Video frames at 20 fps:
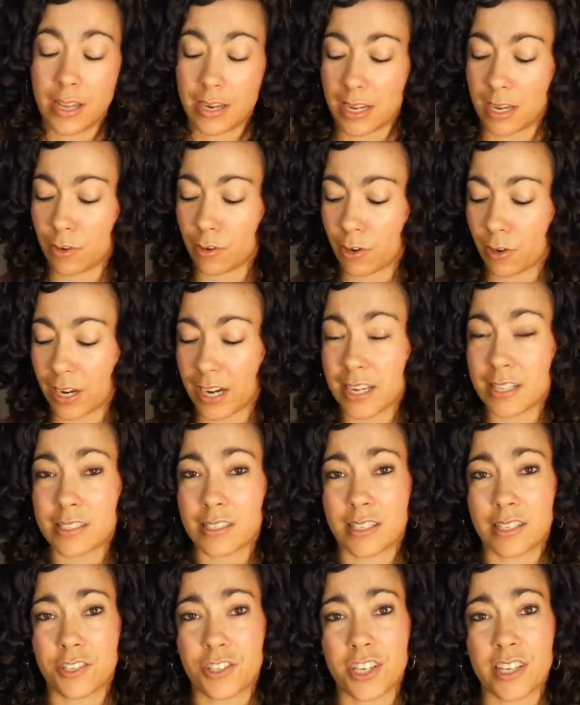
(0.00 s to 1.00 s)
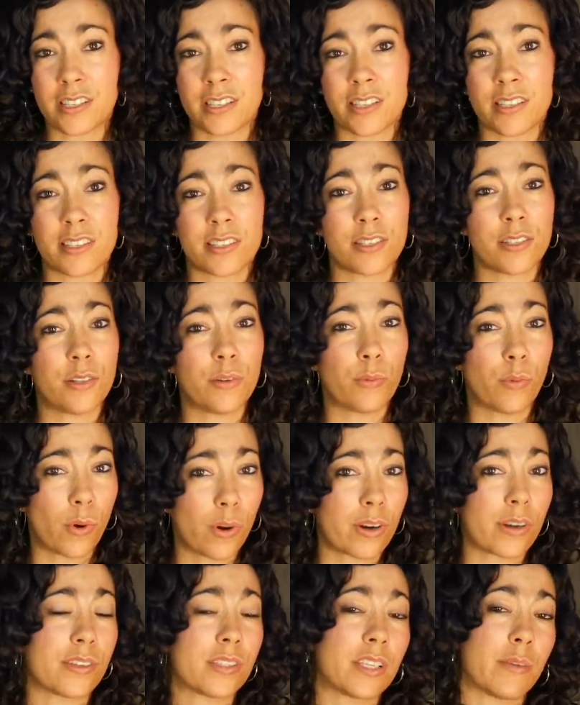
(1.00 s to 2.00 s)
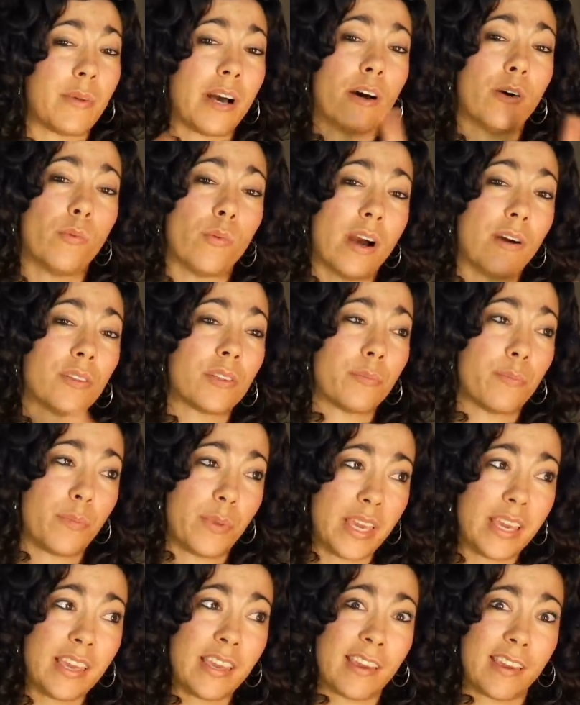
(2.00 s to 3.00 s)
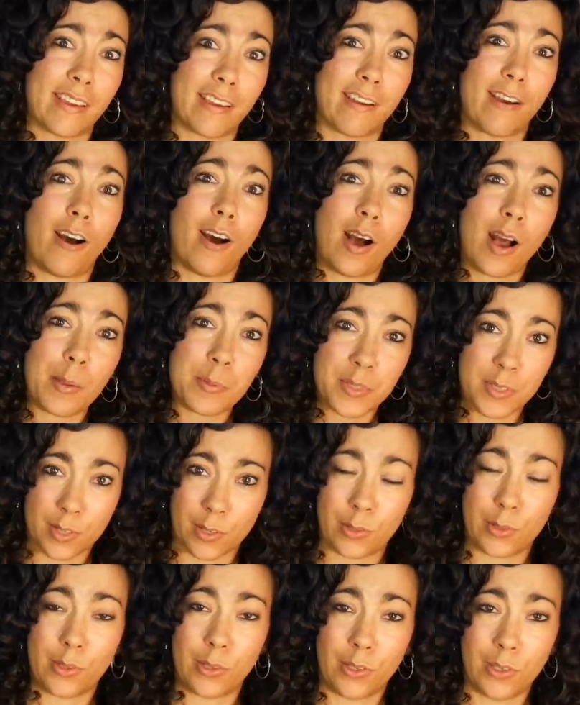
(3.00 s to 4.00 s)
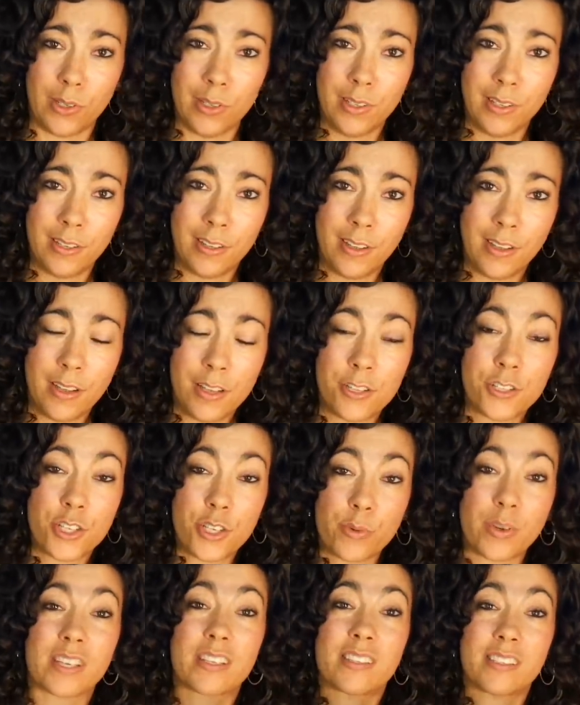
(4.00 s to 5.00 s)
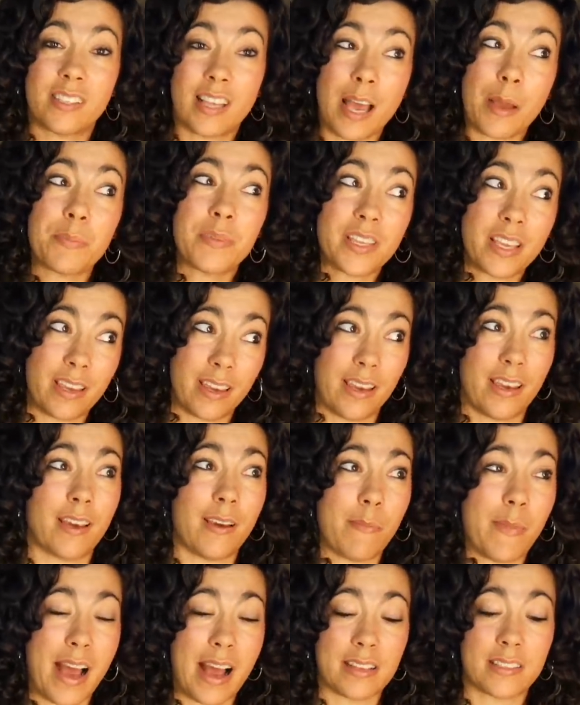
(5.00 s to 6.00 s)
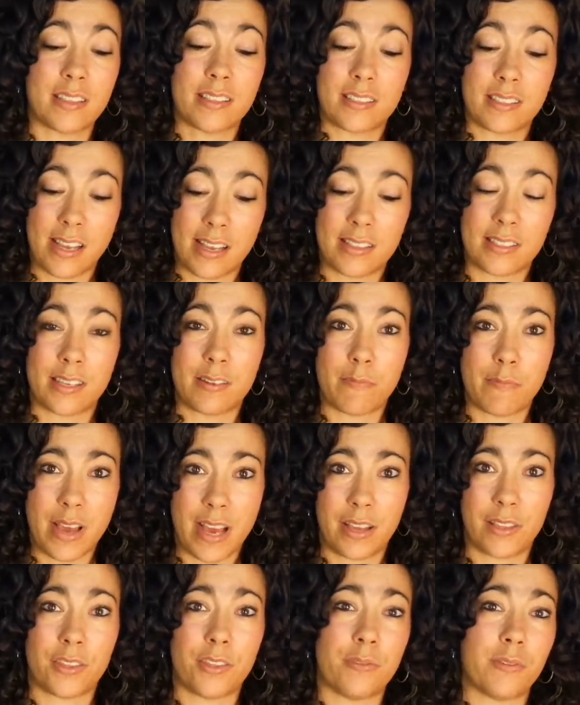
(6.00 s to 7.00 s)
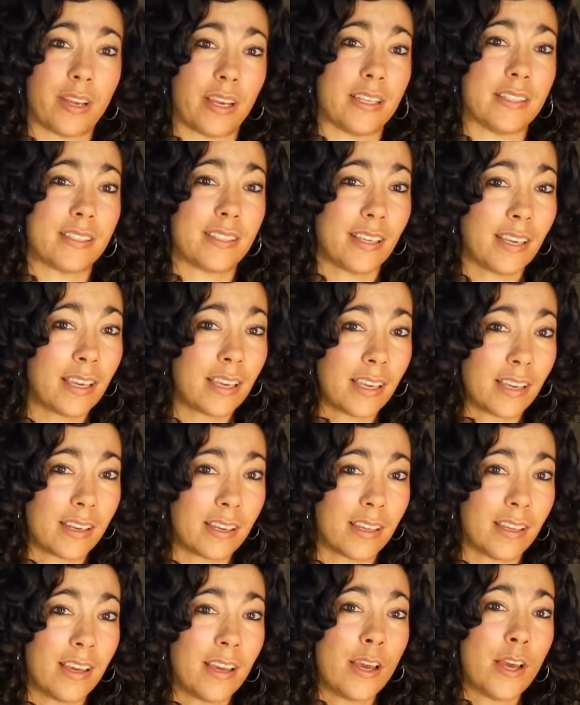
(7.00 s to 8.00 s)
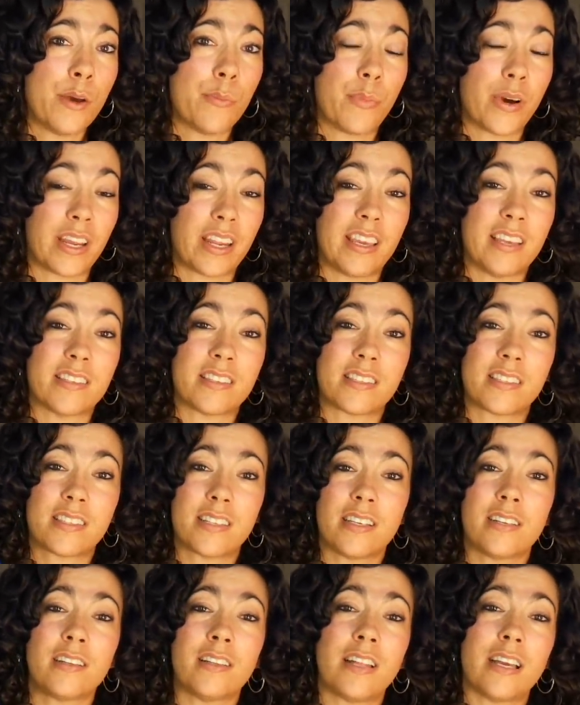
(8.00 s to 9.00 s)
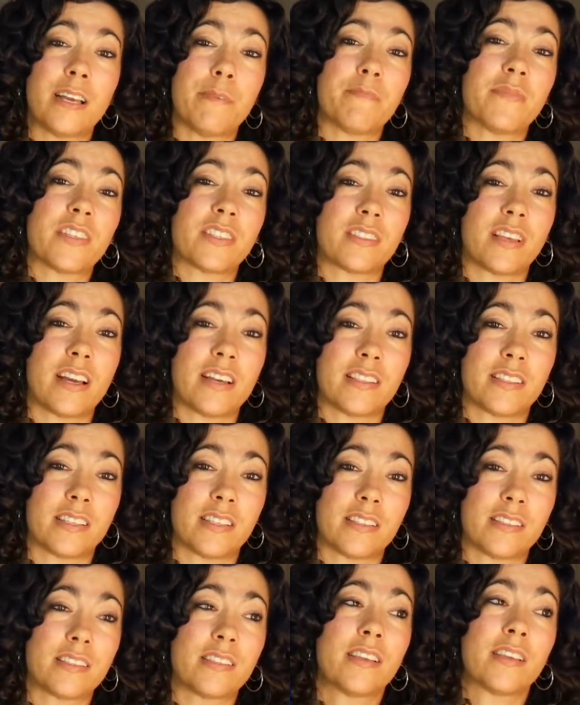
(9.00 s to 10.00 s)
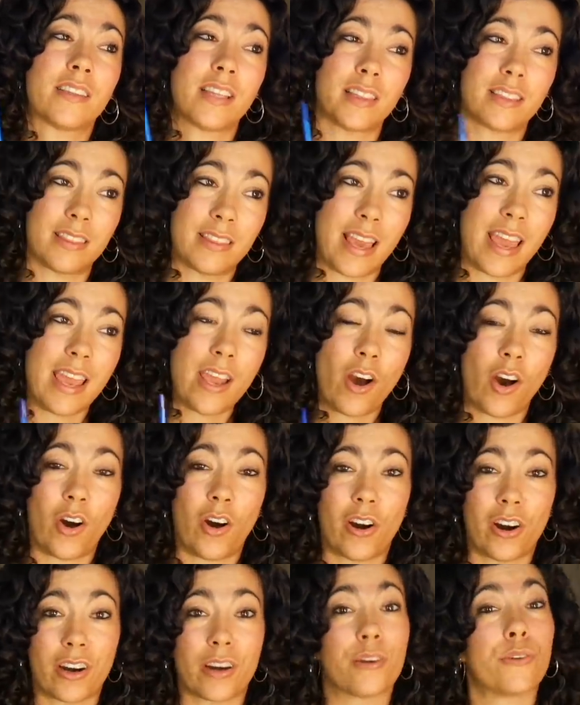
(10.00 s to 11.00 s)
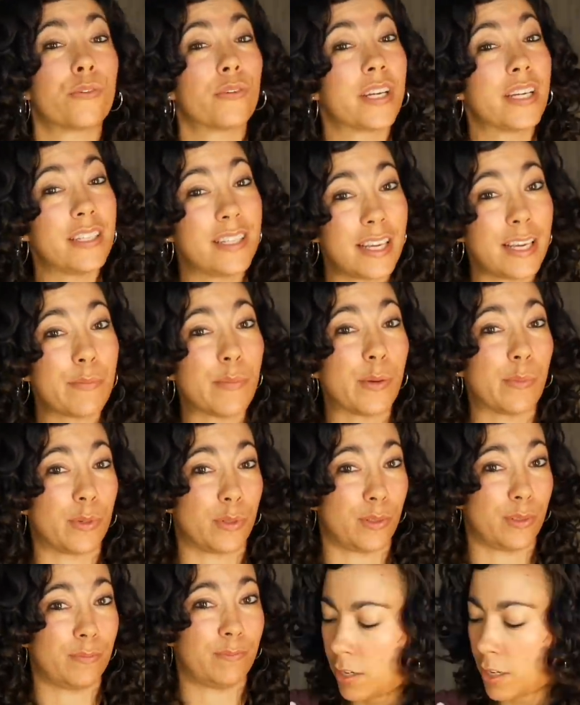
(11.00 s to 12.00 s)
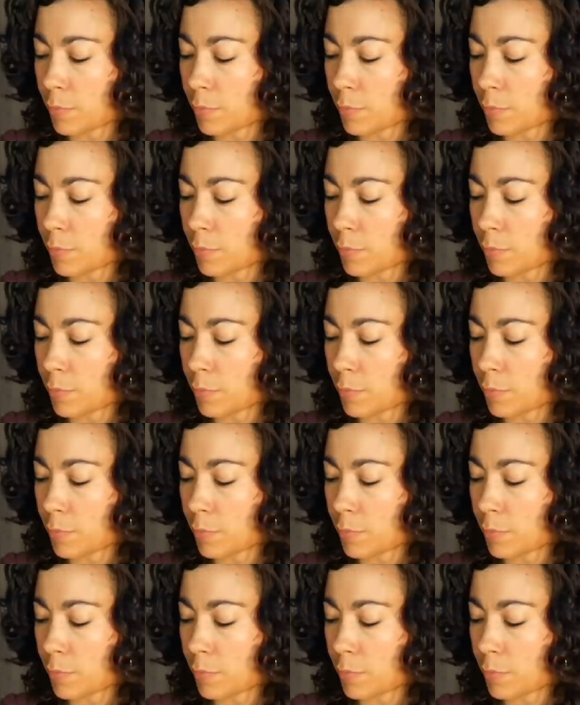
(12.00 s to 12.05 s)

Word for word: Now, granted, Jesus still warns about wealth being an obstacle to accepting him, as it says in Matthew 19, but he still emphasizes that they are redeemable.